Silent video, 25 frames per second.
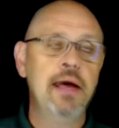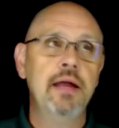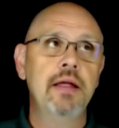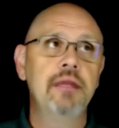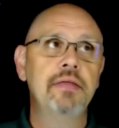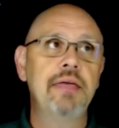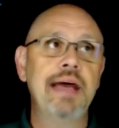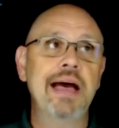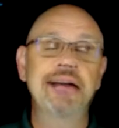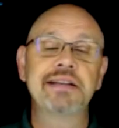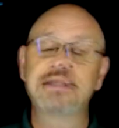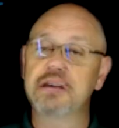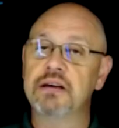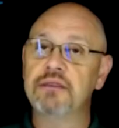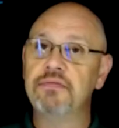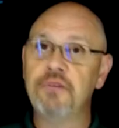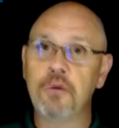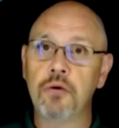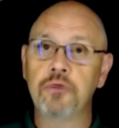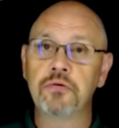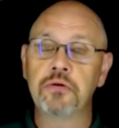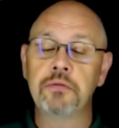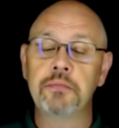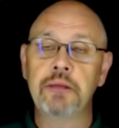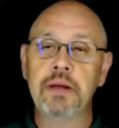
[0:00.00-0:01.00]
That's a
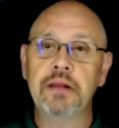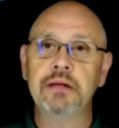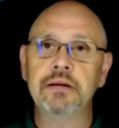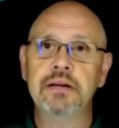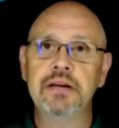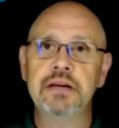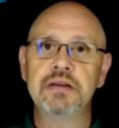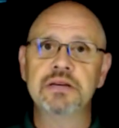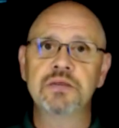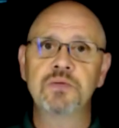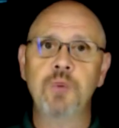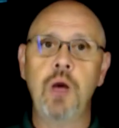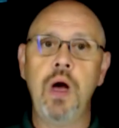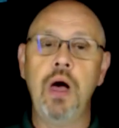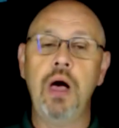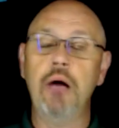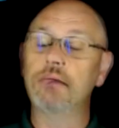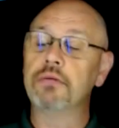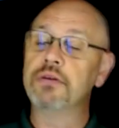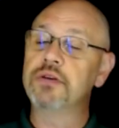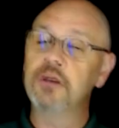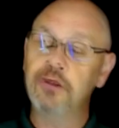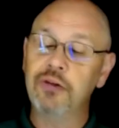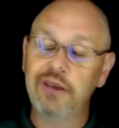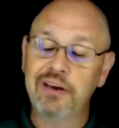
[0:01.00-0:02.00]
vulnerability as well.
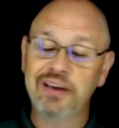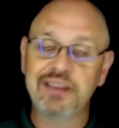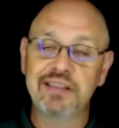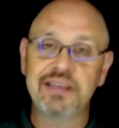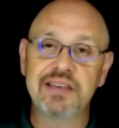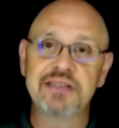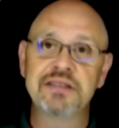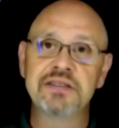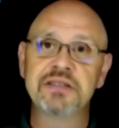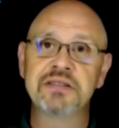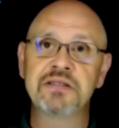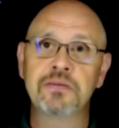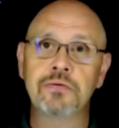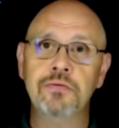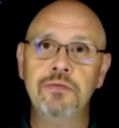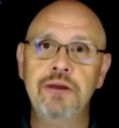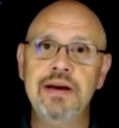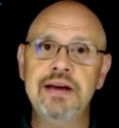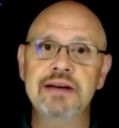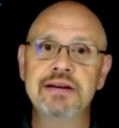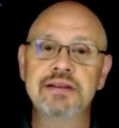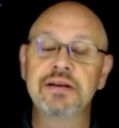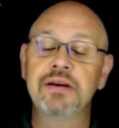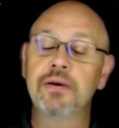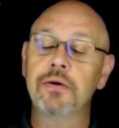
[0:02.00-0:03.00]
You look at this as a
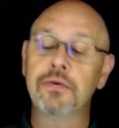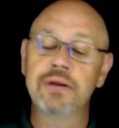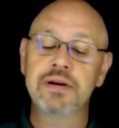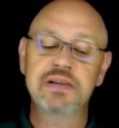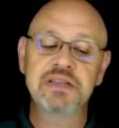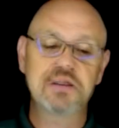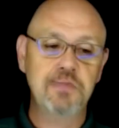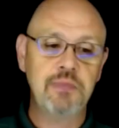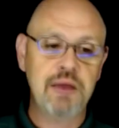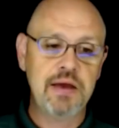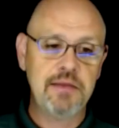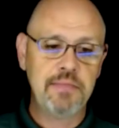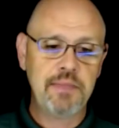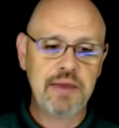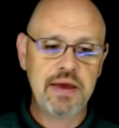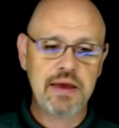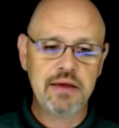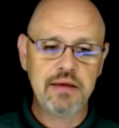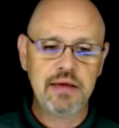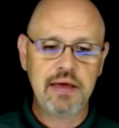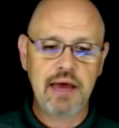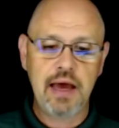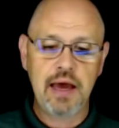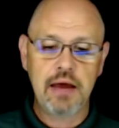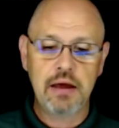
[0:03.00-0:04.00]
risk. A risk may be
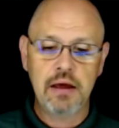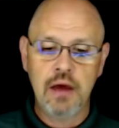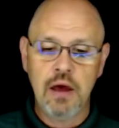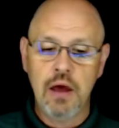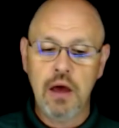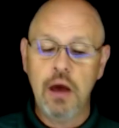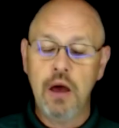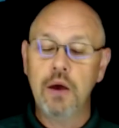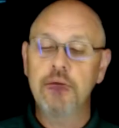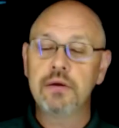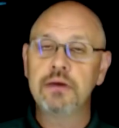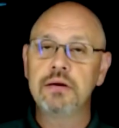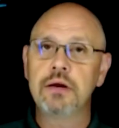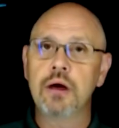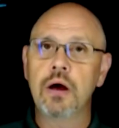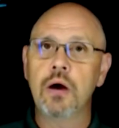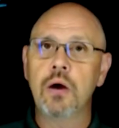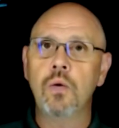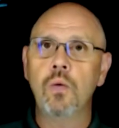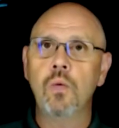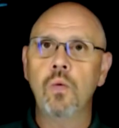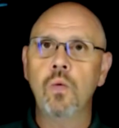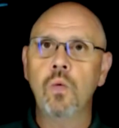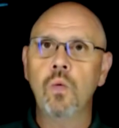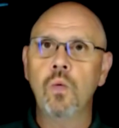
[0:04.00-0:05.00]
that
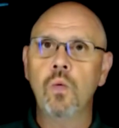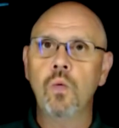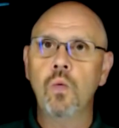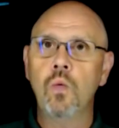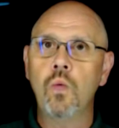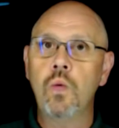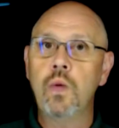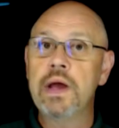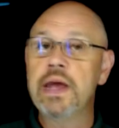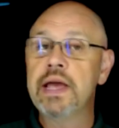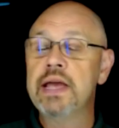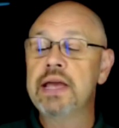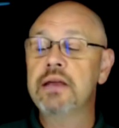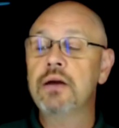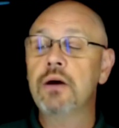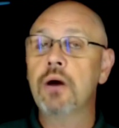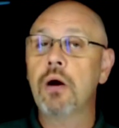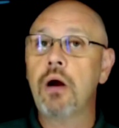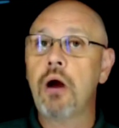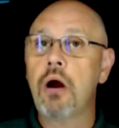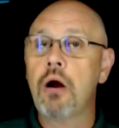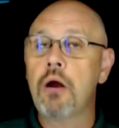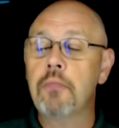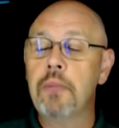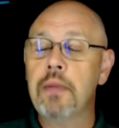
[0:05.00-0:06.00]
we
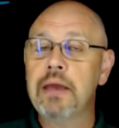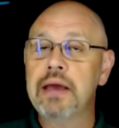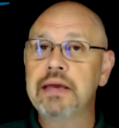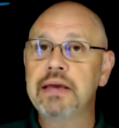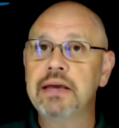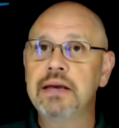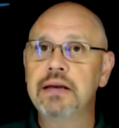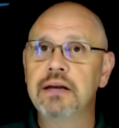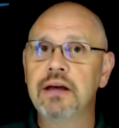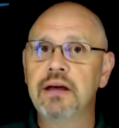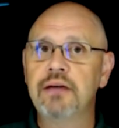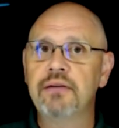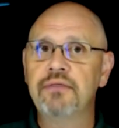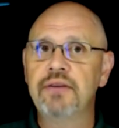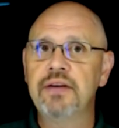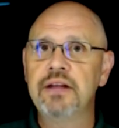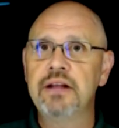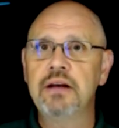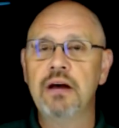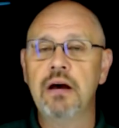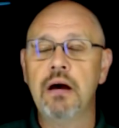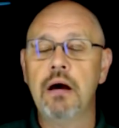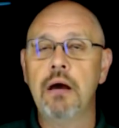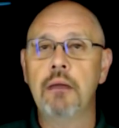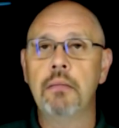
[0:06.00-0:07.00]
aren't making enough
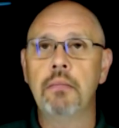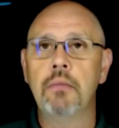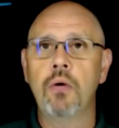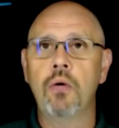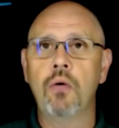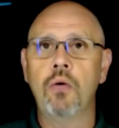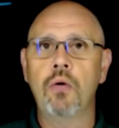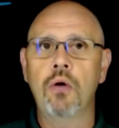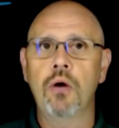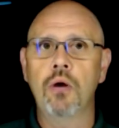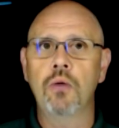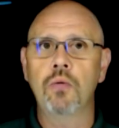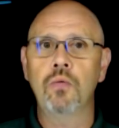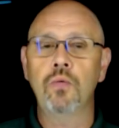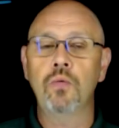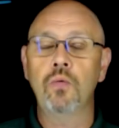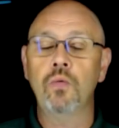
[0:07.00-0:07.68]
income, or